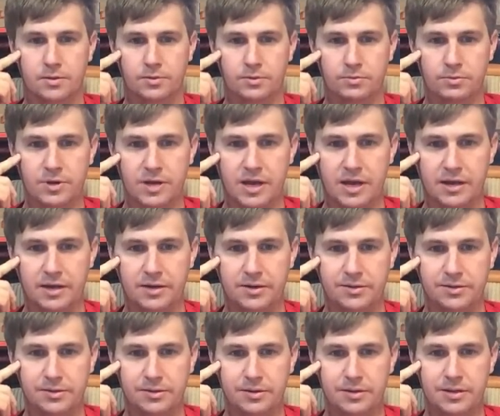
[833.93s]
What we got
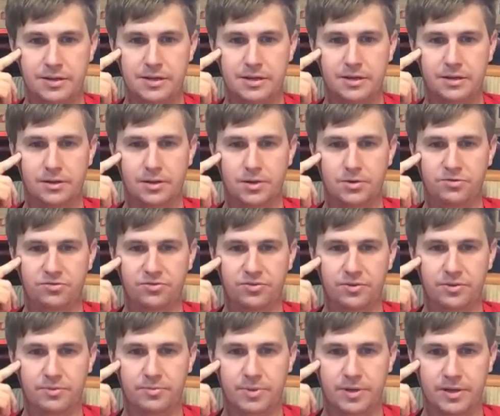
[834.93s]
here, Lee? Hello
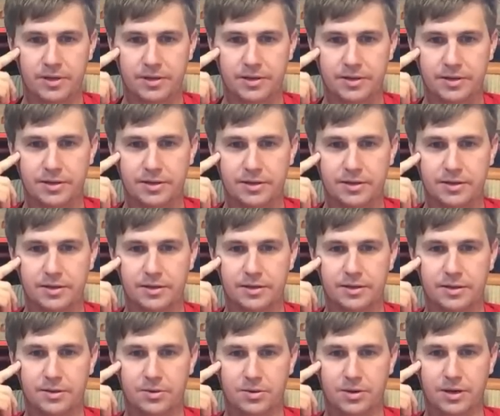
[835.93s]
from...
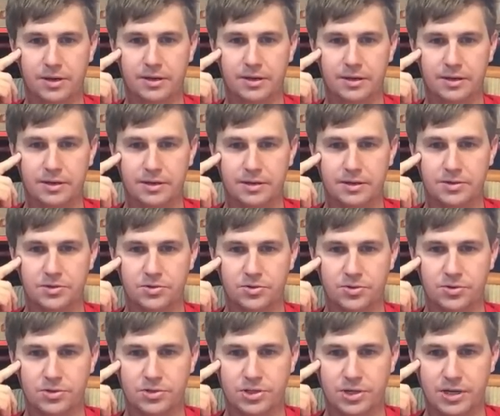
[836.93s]
Okay. Enjoy
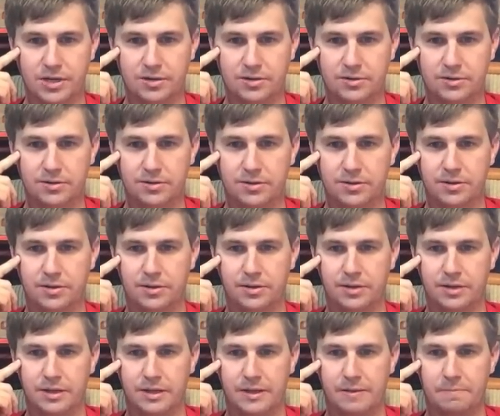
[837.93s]
your channel.
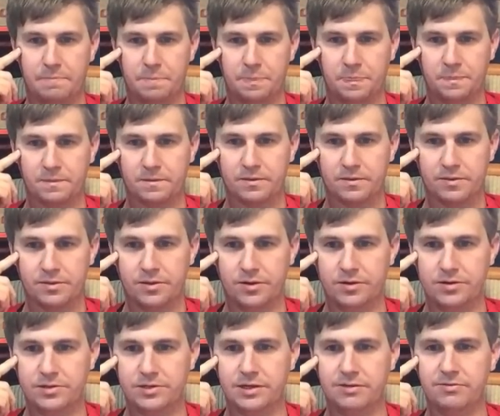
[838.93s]

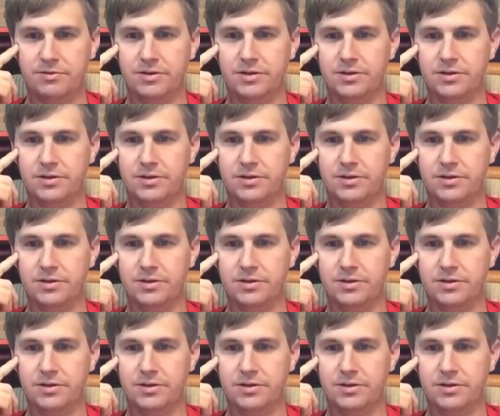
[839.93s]
37